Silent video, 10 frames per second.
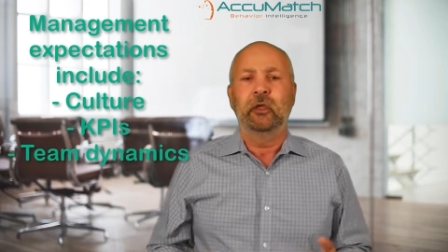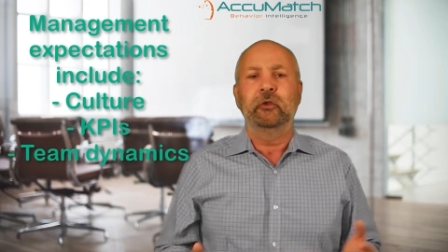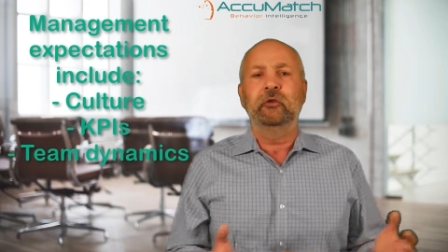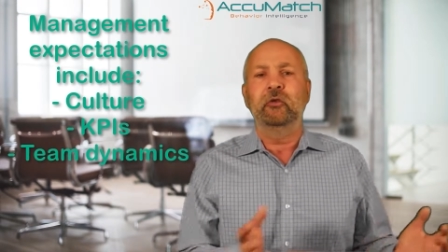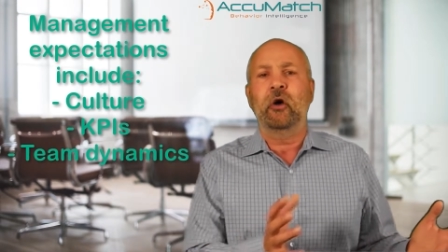
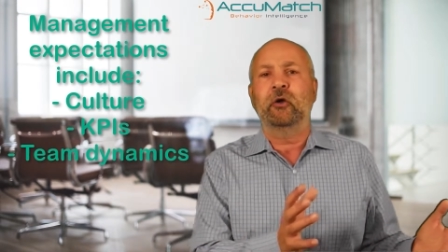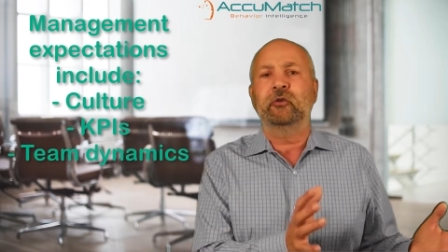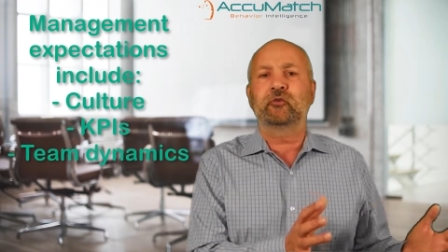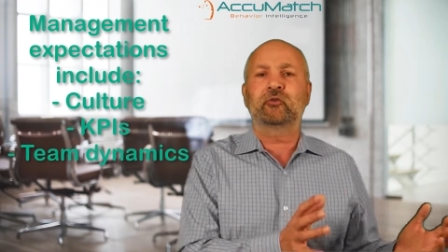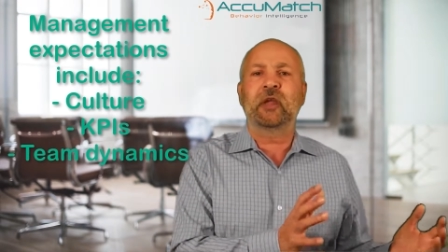do
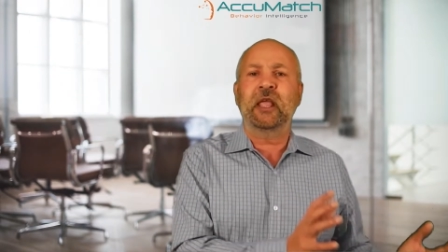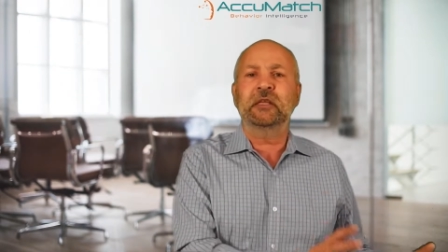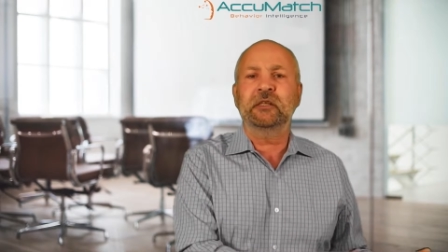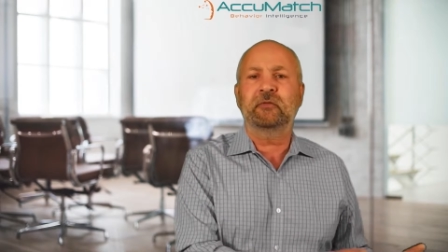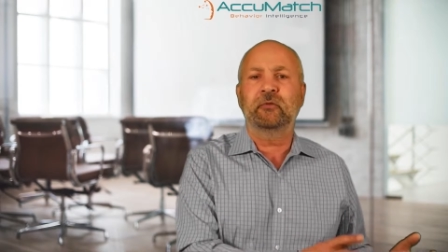not
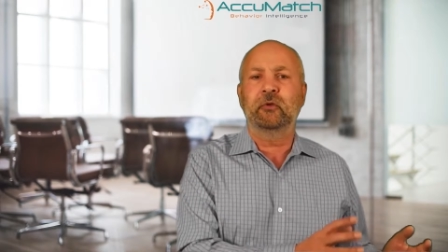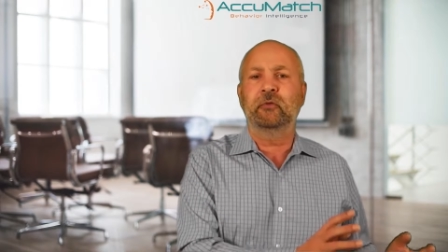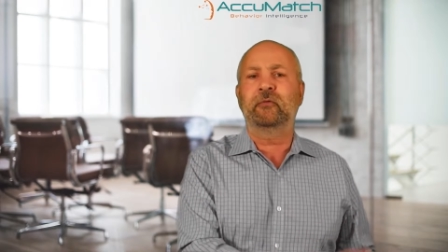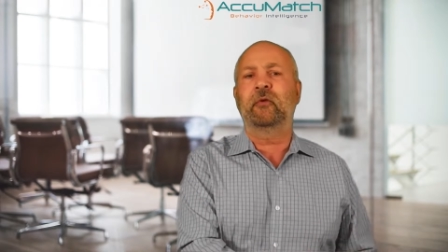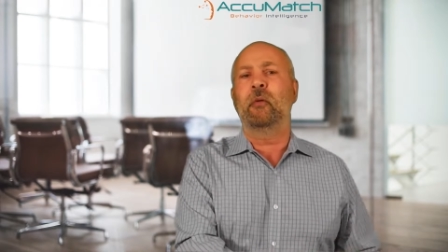transfer
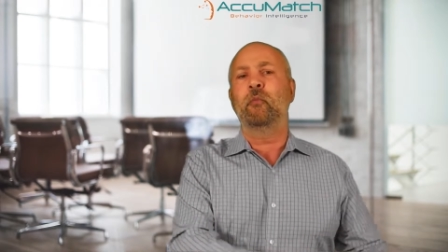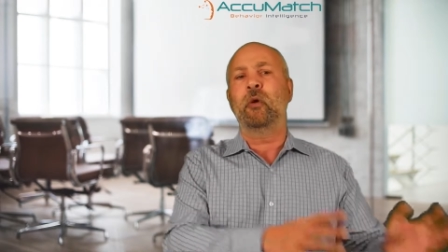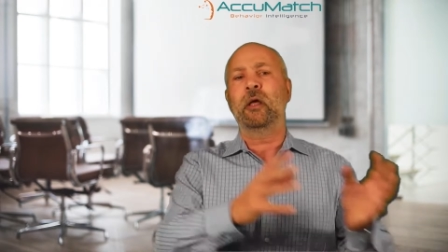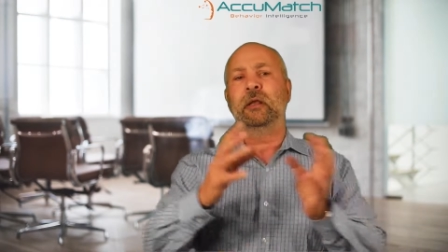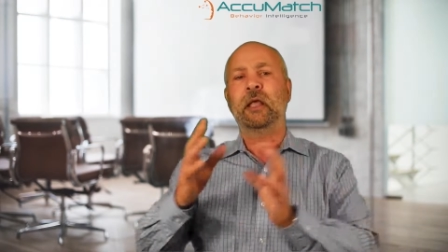from
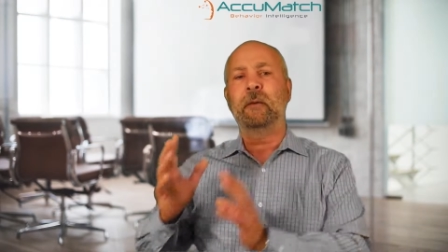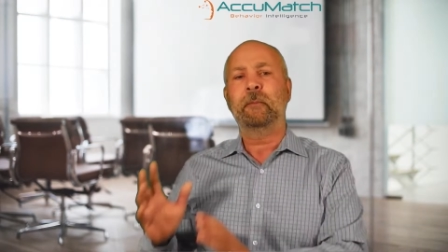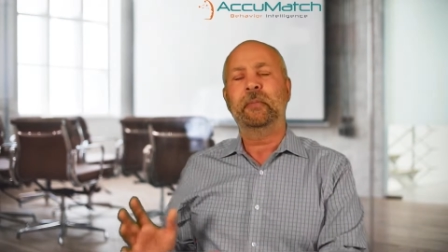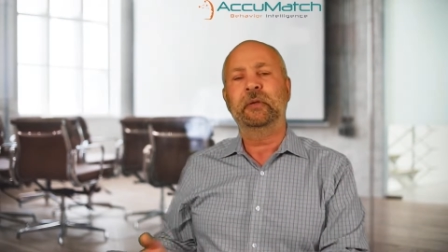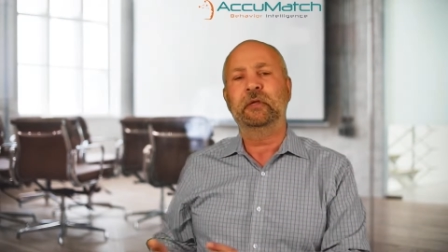one
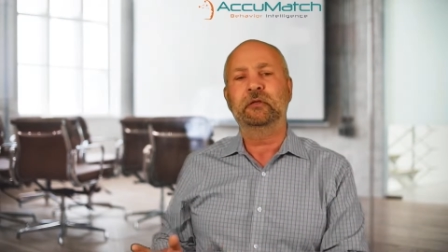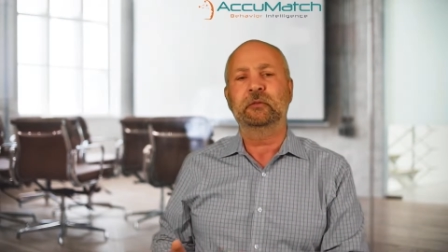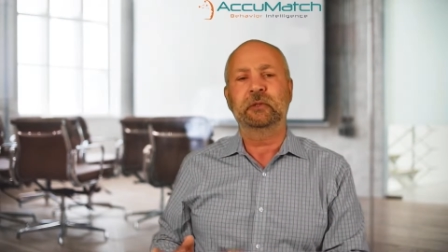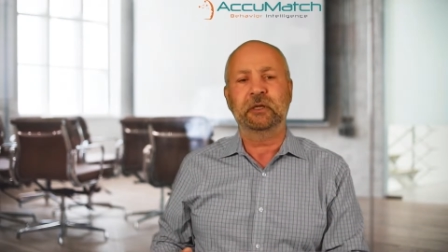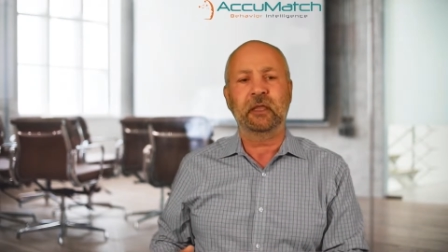company
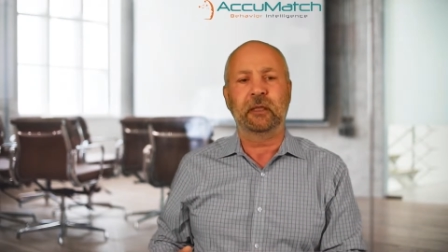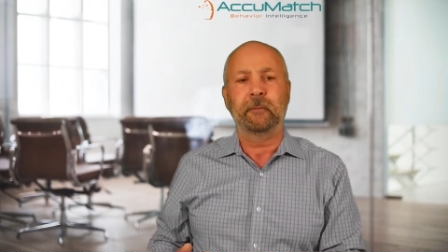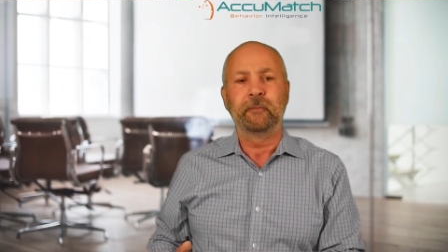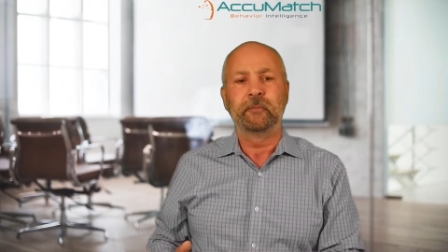to another.